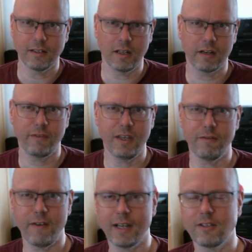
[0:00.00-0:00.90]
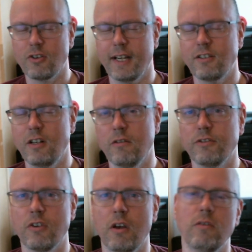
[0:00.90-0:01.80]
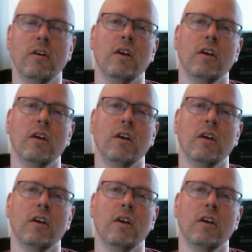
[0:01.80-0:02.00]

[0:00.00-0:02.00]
lot of the effects are actually also